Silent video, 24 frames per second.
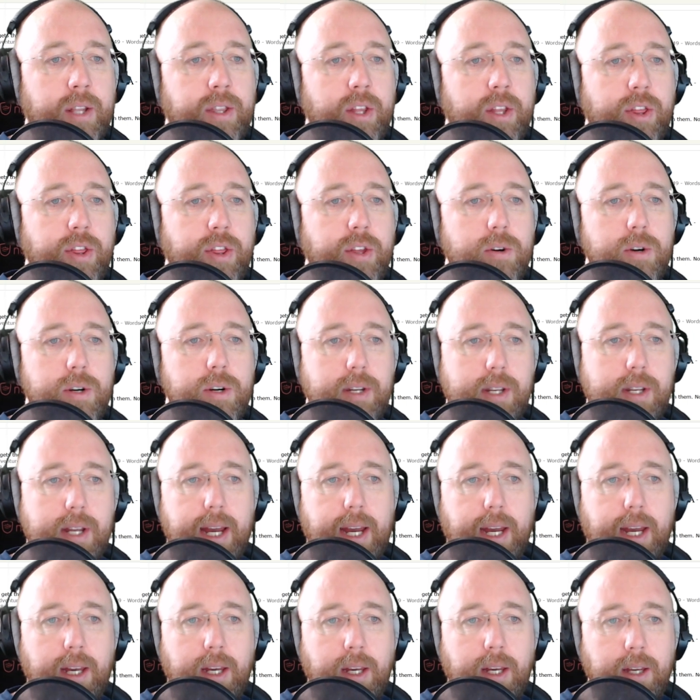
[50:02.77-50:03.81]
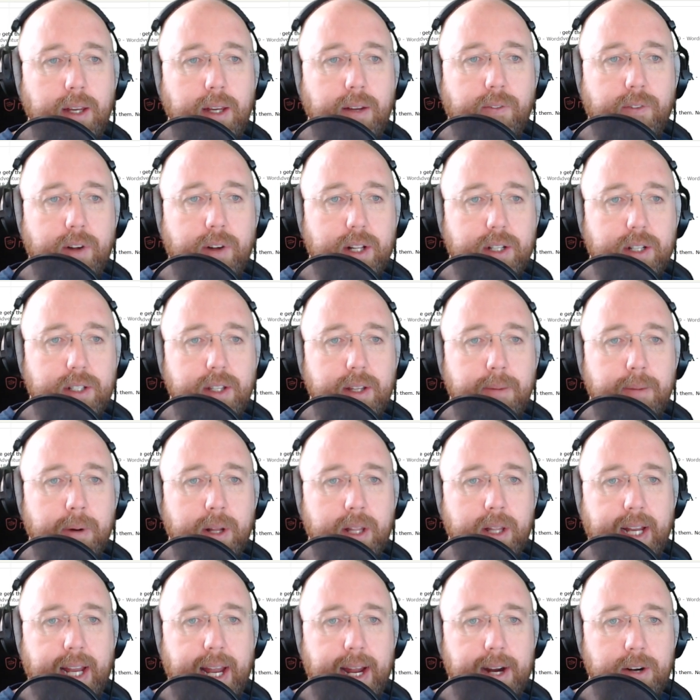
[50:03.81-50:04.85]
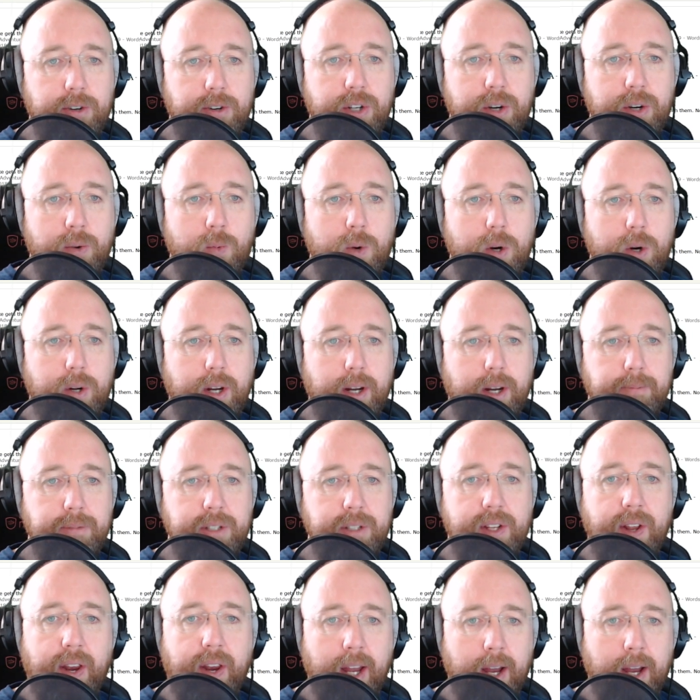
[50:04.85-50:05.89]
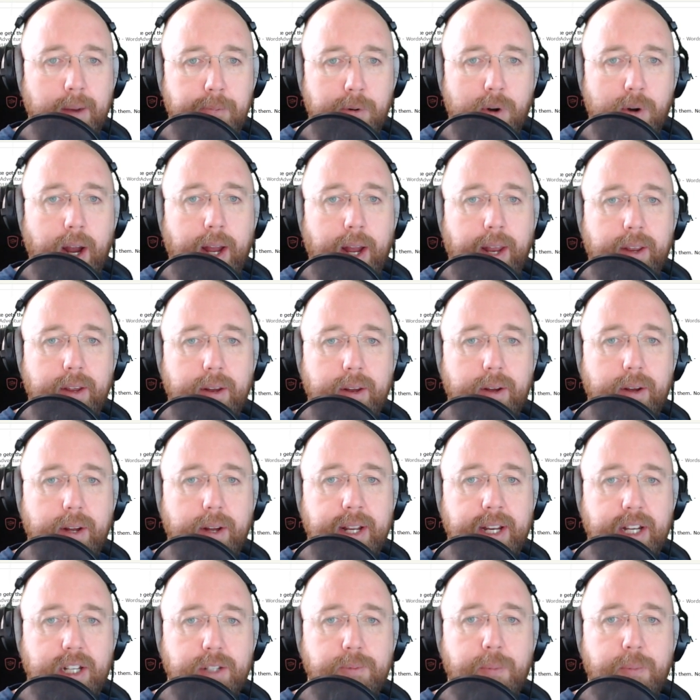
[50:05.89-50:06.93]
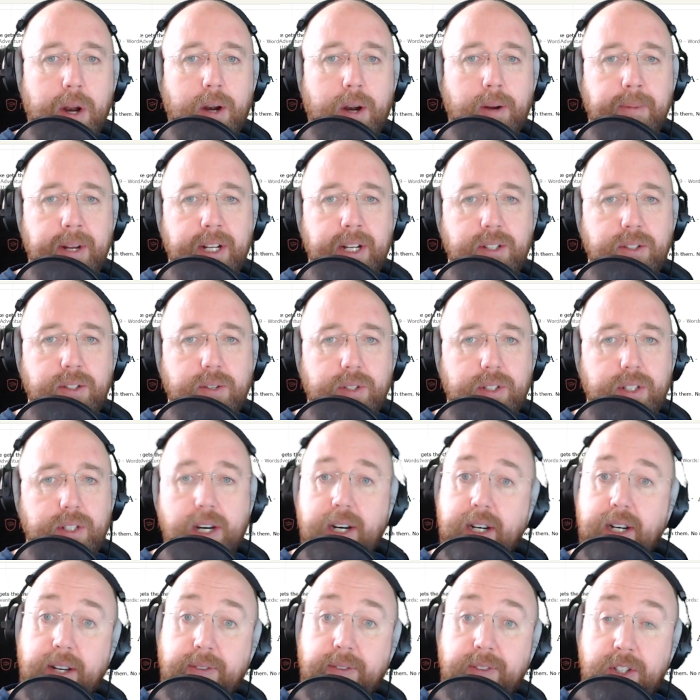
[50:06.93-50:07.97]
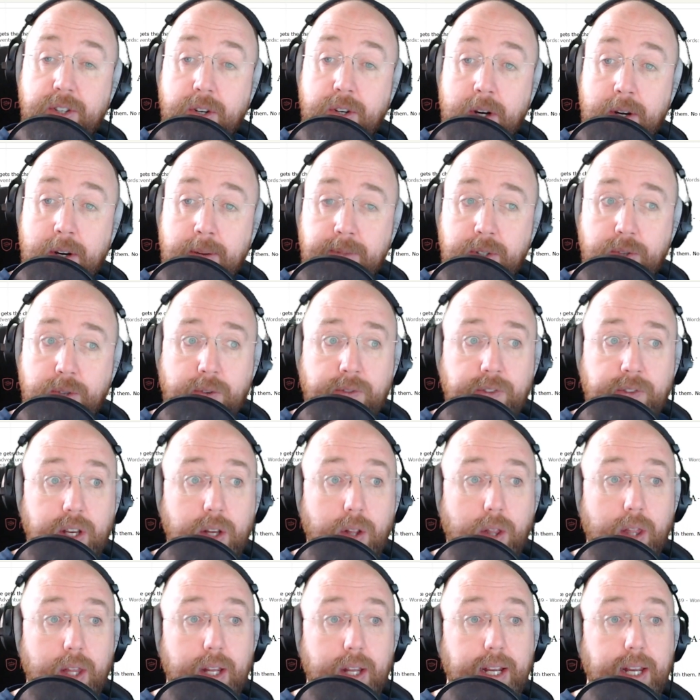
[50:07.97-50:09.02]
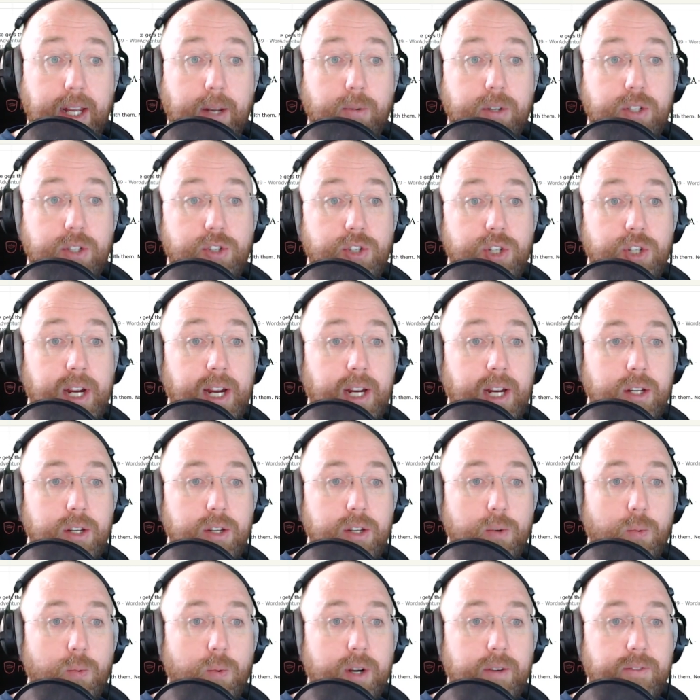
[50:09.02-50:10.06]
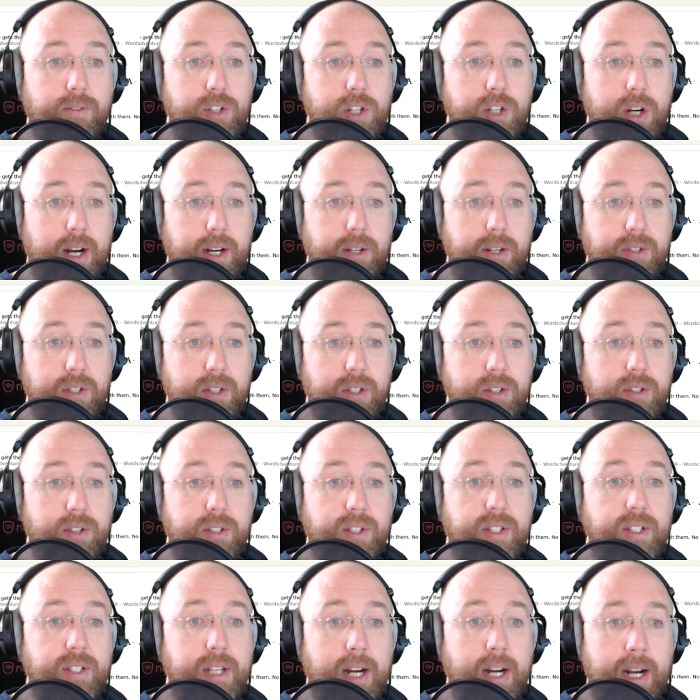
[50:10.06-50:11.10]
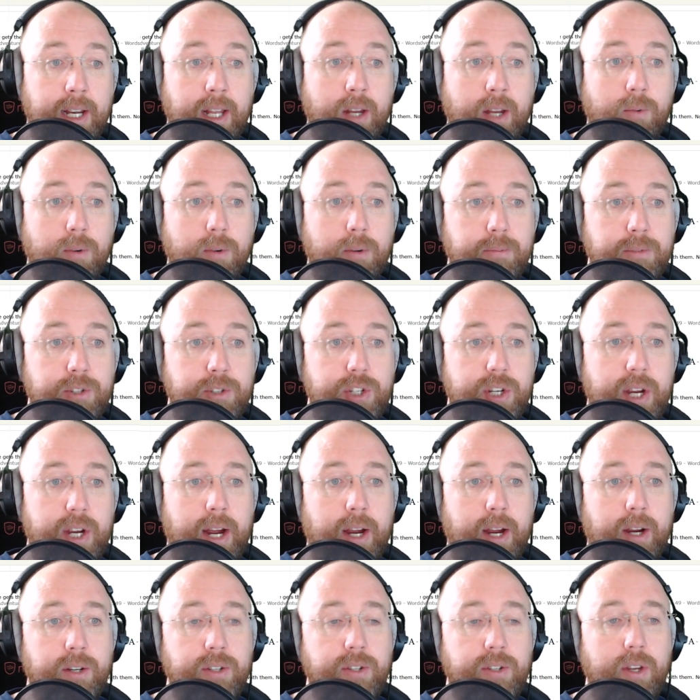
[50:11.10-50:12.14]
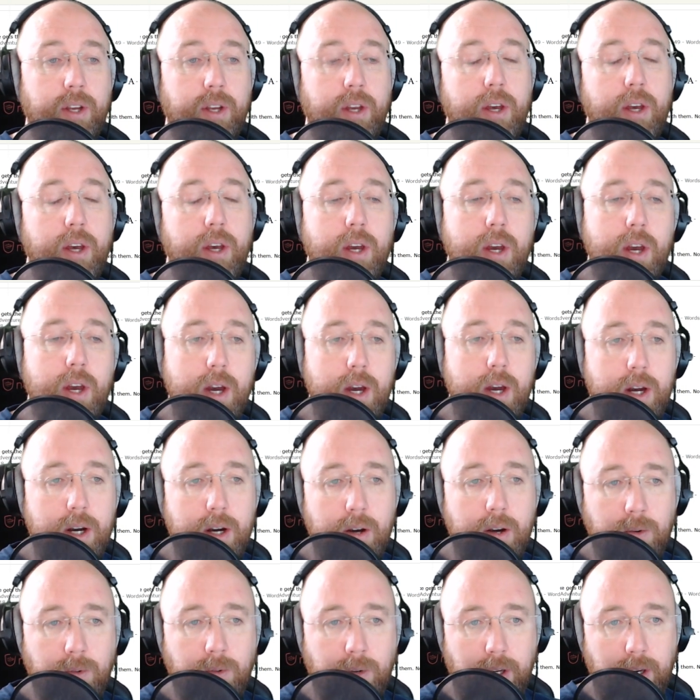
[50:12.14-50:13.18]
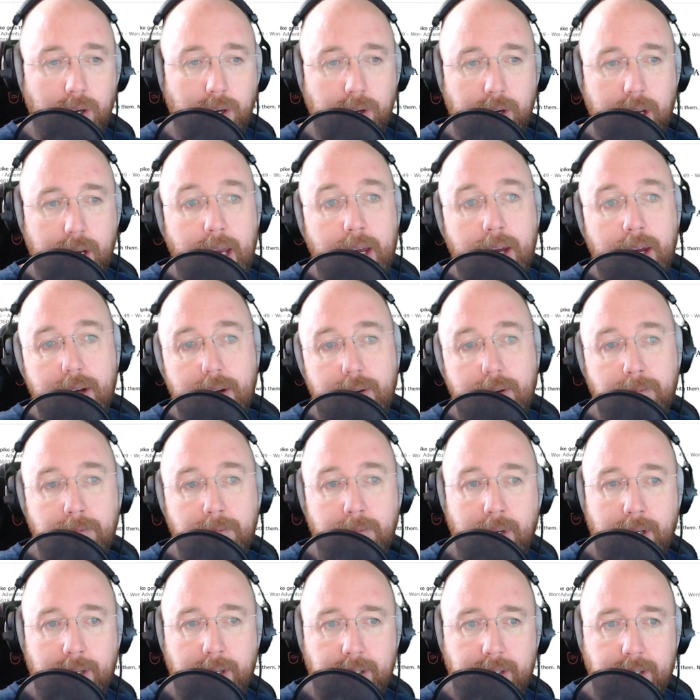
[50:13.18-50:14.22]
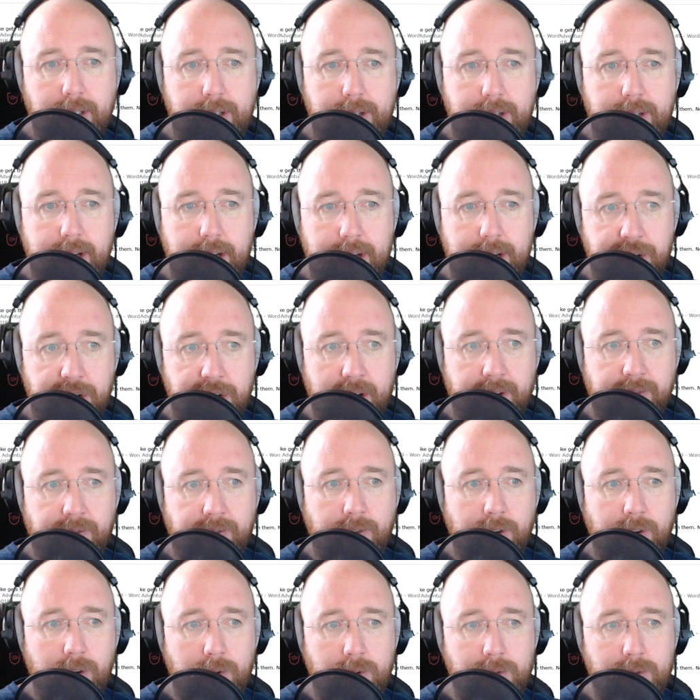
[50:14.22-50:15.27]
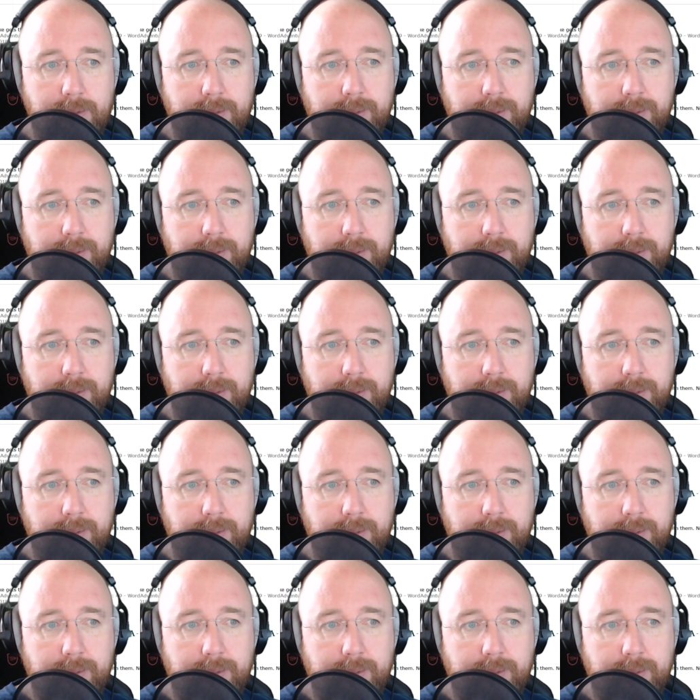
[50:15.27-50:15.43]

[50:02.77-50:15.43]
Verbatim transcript: the third day, he fell asleep on the couch and woke up sitting upright. An experimental tug of his arms revealed that he was chained to one of Giles's dining room chairs. Oh, goody, bloody deja vu.